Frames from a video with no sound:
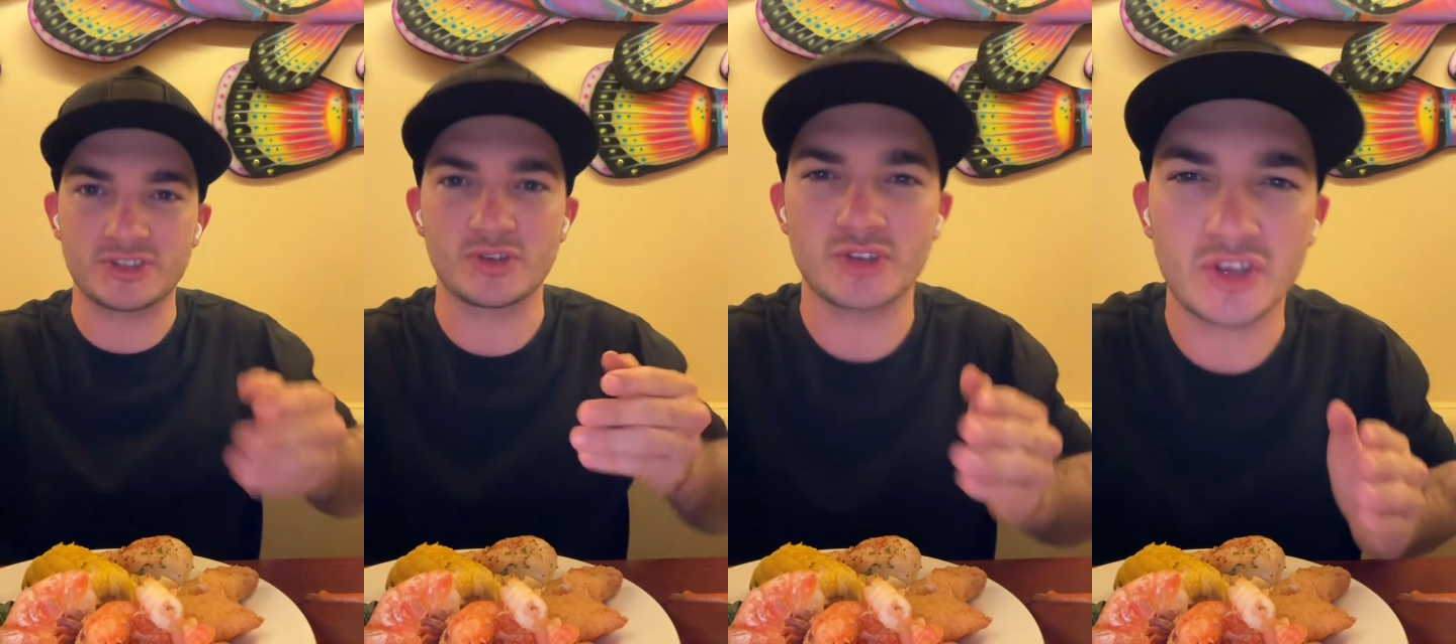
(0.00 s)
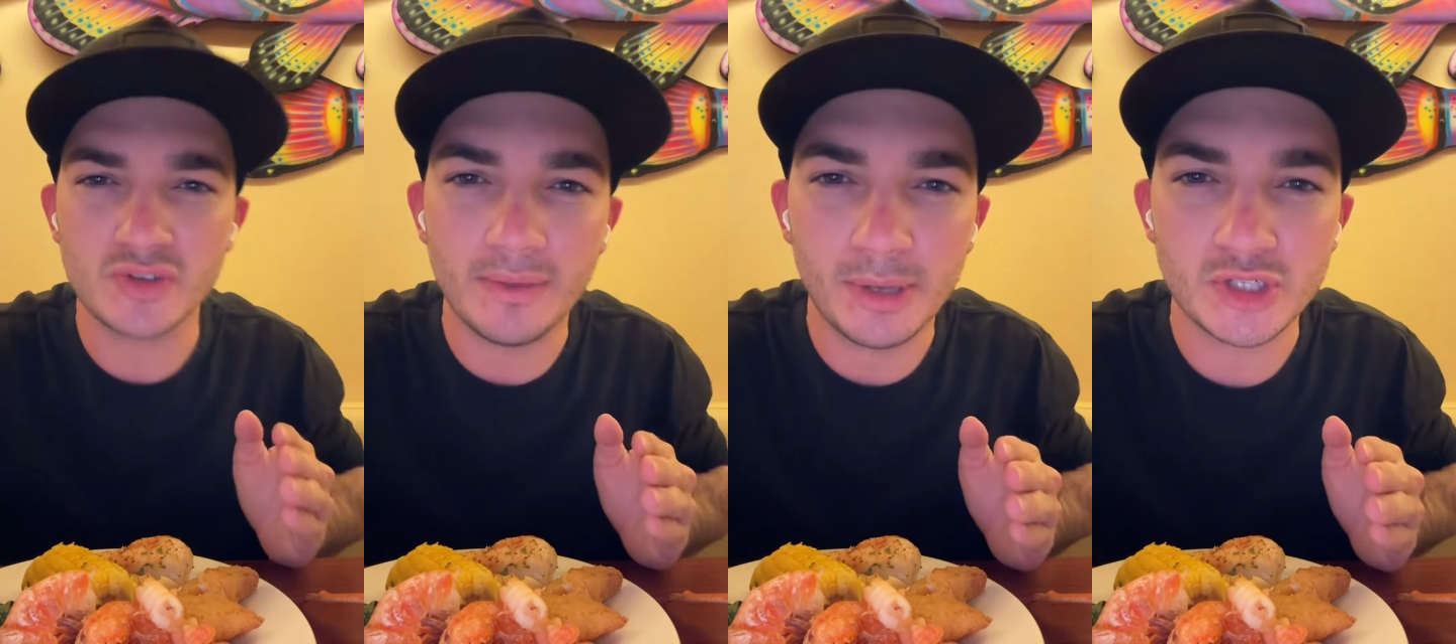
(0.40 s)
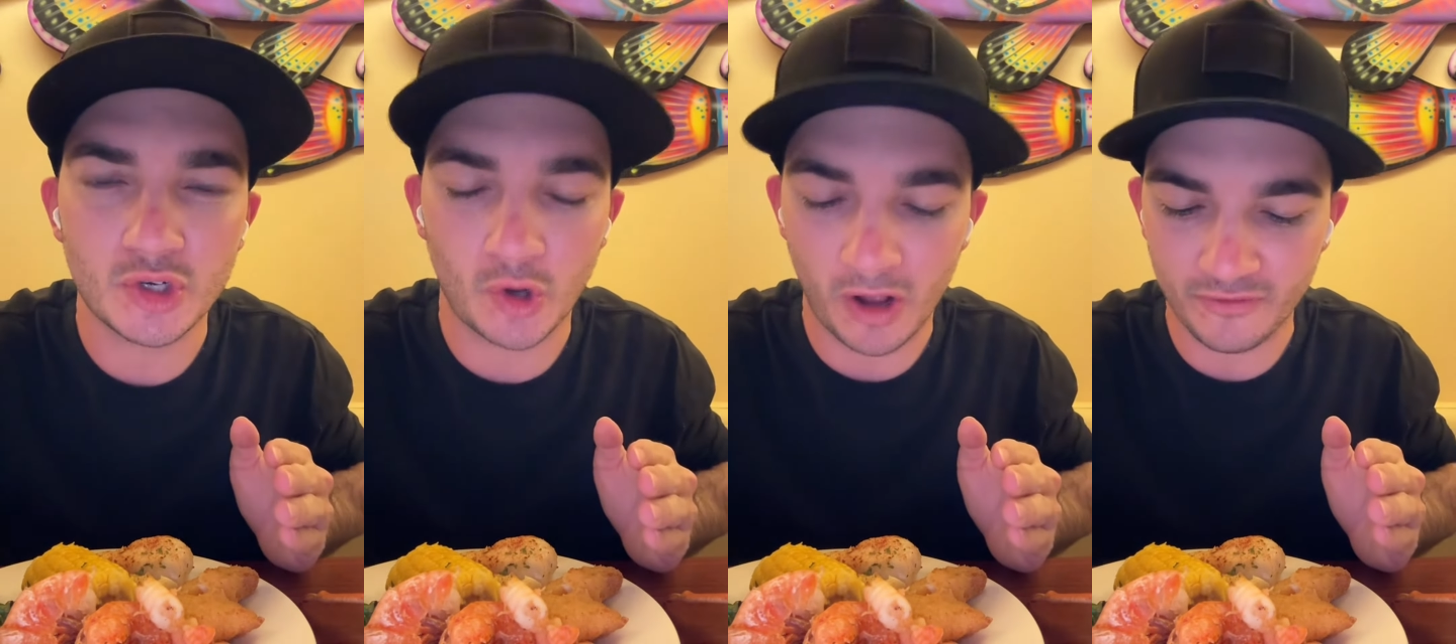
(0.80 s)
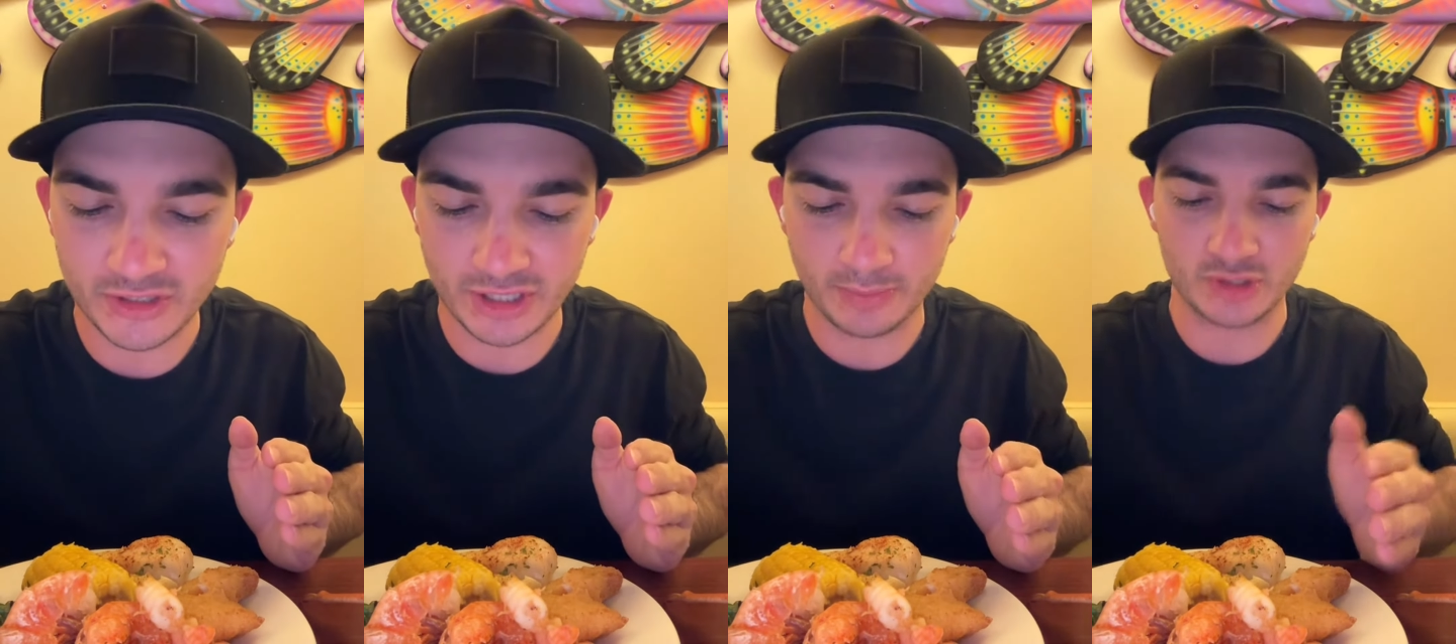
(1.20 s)
There's also a bunch of
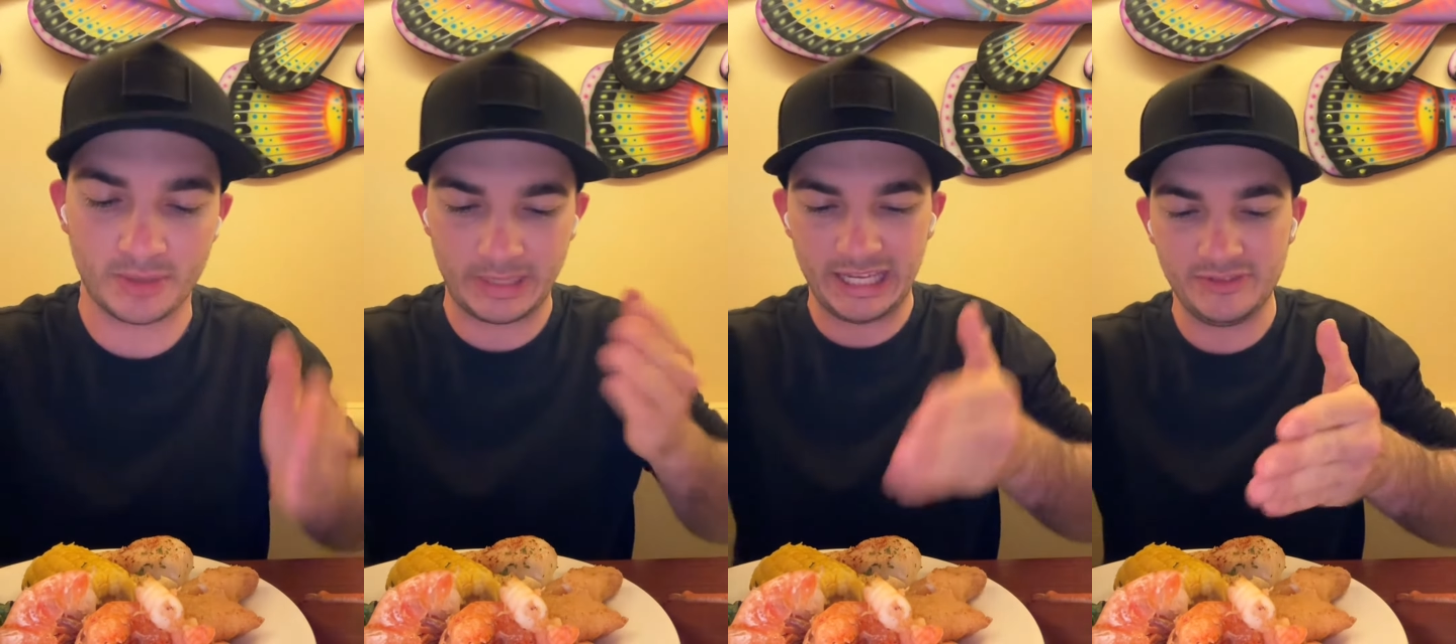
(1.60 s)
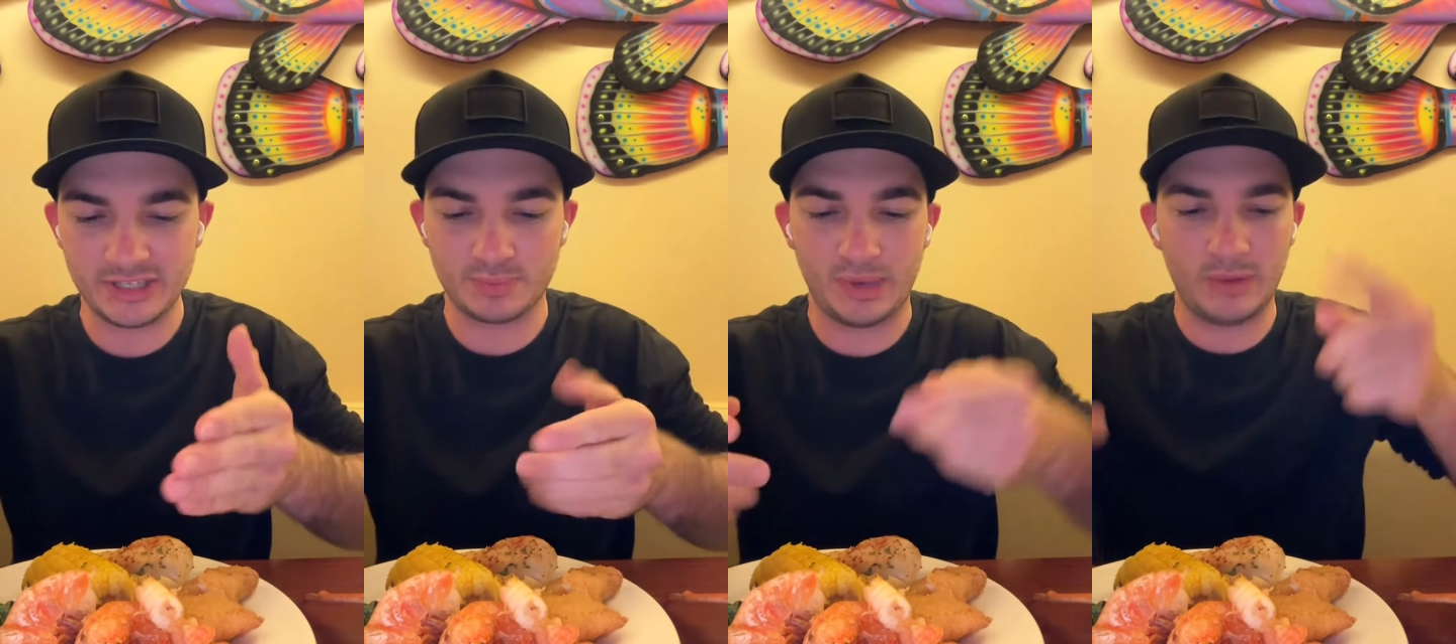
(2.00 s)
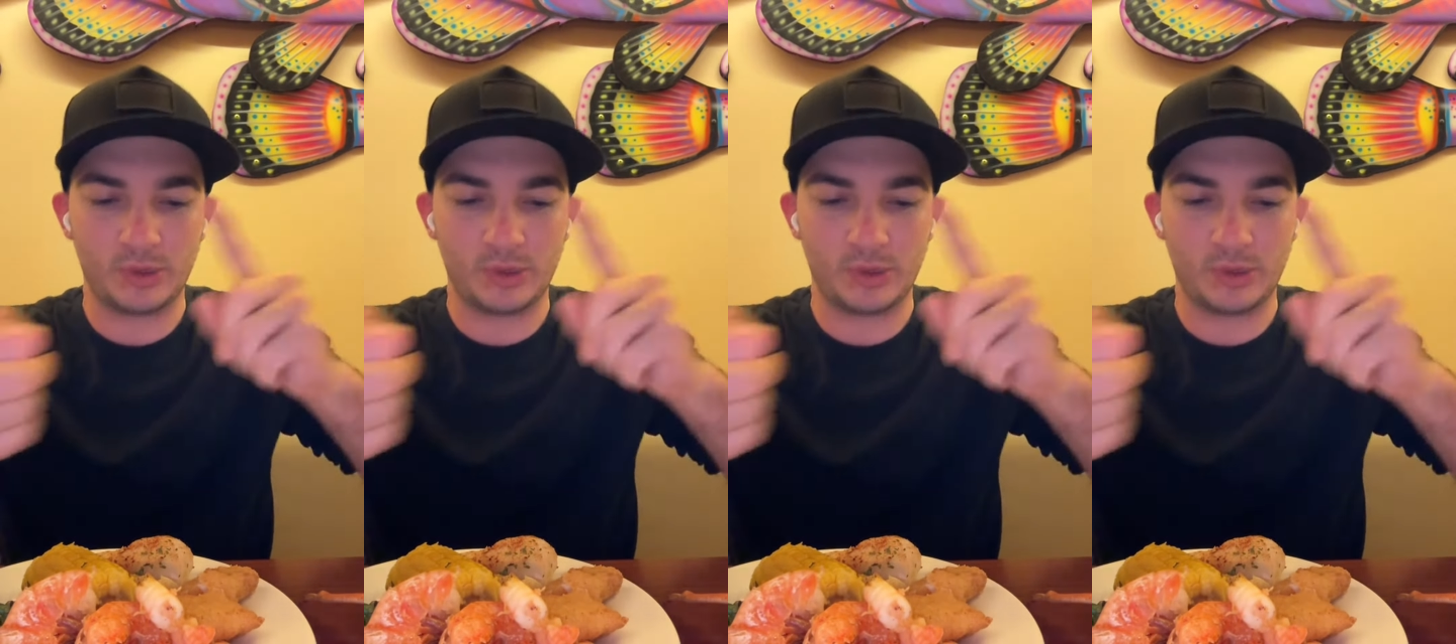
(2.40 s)
crawfish up there, so I'm gonna eat this plate.